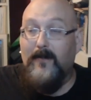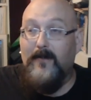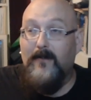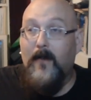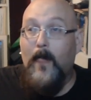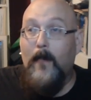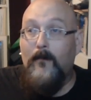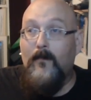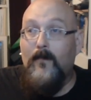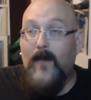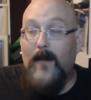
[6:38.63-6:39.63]
So
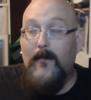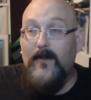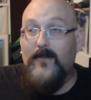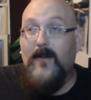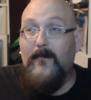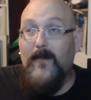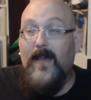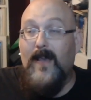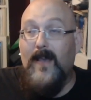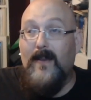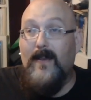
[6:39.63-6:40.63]
I'm going to jump
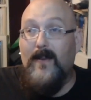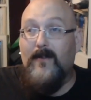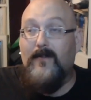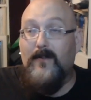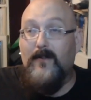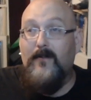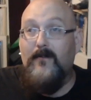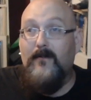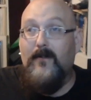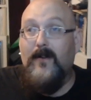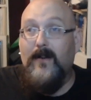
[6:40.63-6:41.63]
ahead here
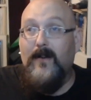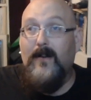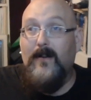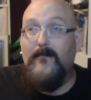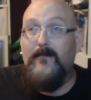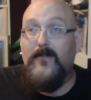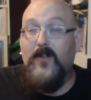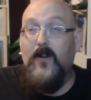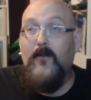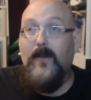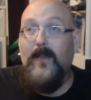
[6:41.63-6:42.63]
to um,
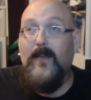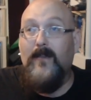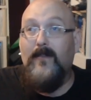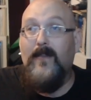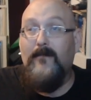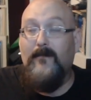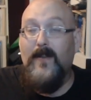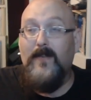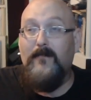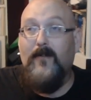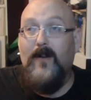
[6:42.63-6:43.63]
showing the
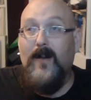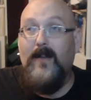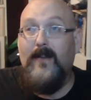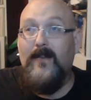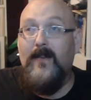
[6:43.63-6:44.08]
finished product